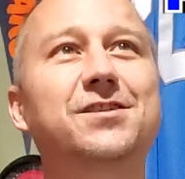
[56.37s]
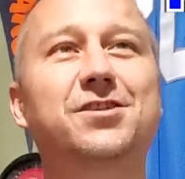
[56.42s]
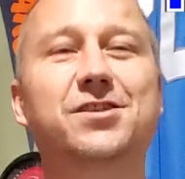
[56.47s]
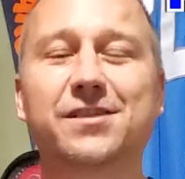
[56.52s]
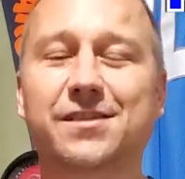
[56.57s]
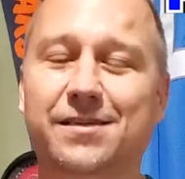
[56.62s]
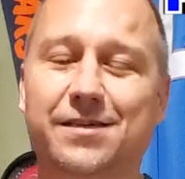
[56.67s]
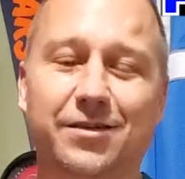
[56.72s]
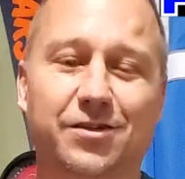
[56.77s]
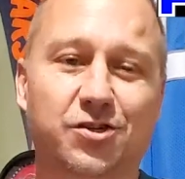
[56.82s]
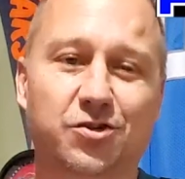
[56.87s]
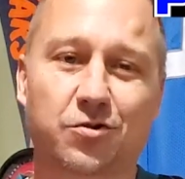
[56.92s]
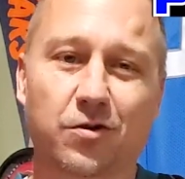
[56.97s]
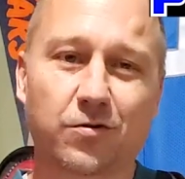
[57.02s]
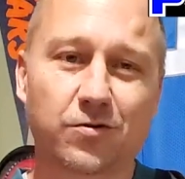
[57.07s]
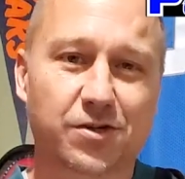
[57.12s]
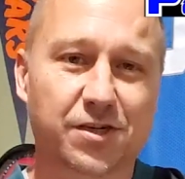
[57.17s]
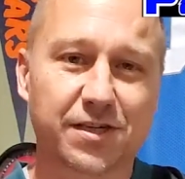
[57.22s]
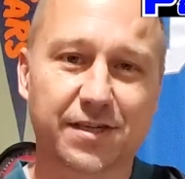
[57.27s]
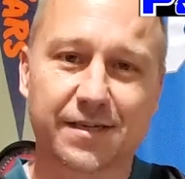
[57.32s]
Just
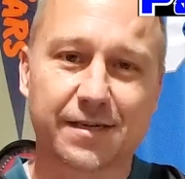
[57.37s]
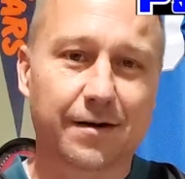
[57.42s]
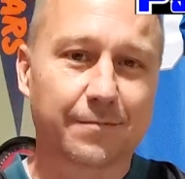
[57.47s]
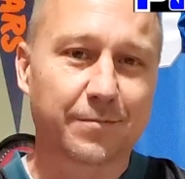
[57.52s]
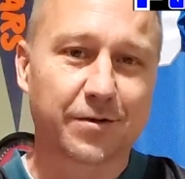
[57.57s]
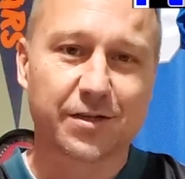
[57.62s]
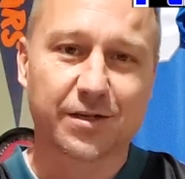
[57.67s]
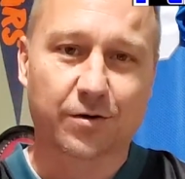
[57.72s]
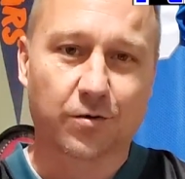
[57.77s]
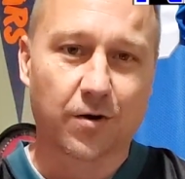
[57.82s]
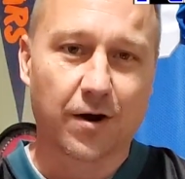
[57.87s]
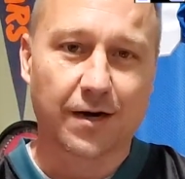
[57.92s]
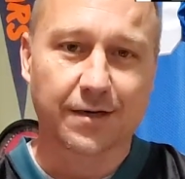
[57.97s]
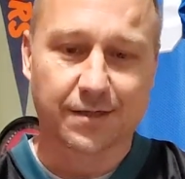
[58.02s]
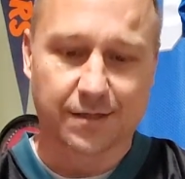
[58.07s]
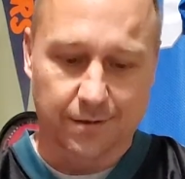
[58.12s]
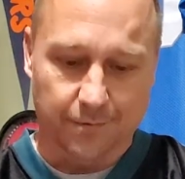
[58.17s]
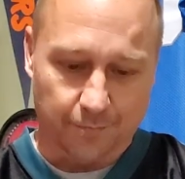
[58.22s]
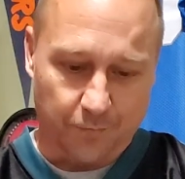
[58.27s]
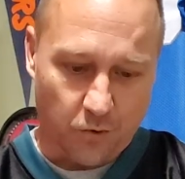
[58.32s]
atrocious numbers
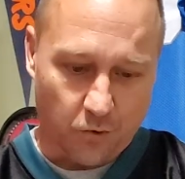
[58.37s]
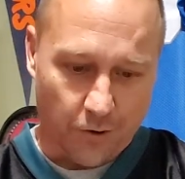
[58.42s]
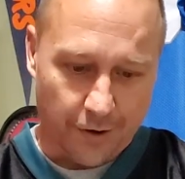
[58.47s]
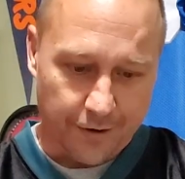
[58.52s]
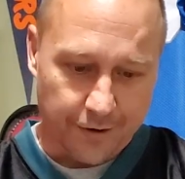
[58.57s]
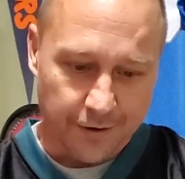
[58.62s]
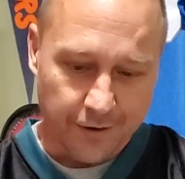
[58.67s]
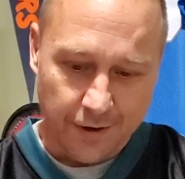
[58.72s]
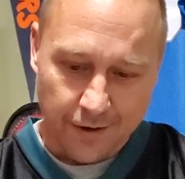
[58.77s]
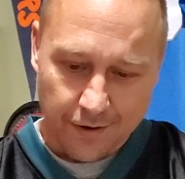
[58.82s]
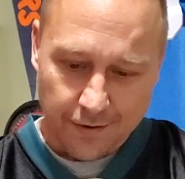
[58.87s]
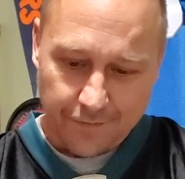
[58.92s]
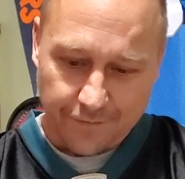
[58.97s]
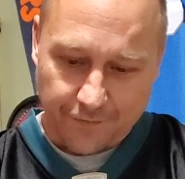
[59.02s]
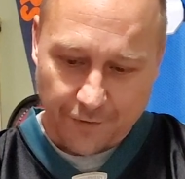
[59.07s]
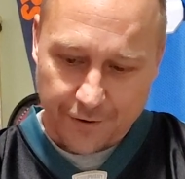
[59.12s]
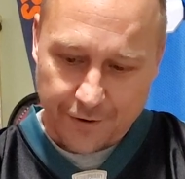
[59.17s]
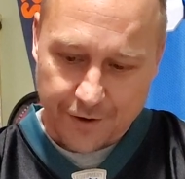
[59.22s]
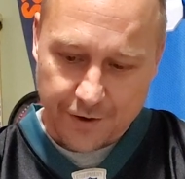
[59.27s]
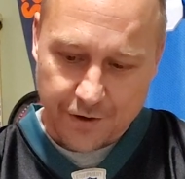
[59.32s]
across the board
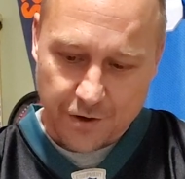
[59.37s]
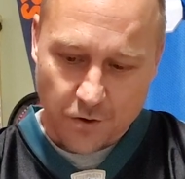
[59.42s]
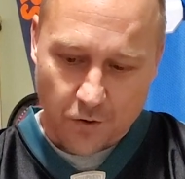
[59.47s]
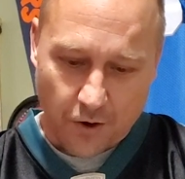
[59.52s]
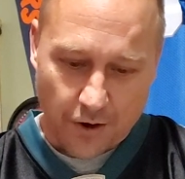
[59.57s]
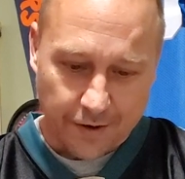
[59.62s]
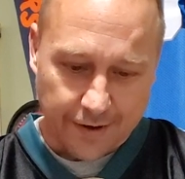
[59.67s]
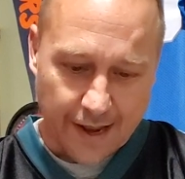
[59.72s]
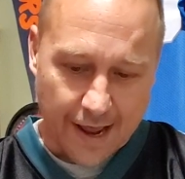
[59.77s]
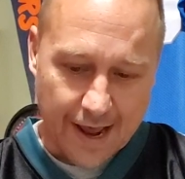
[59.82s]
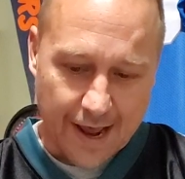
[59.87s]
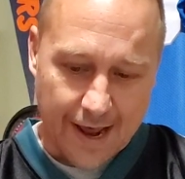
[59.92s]
for New York.